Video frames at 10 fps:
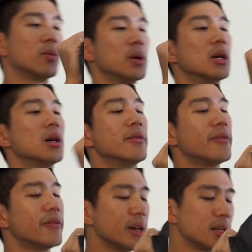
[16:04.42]
will
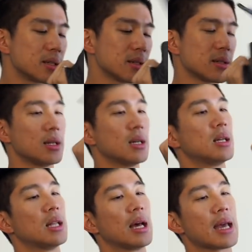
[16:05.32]
fit
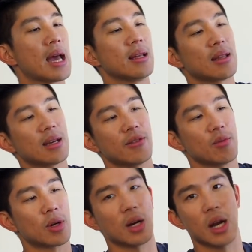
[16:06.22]
like anything. You can
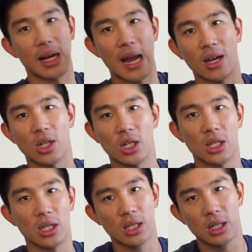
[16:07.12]
put it on an
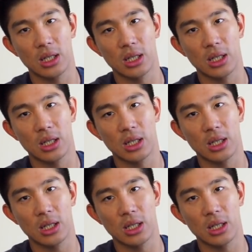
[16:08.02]
angle,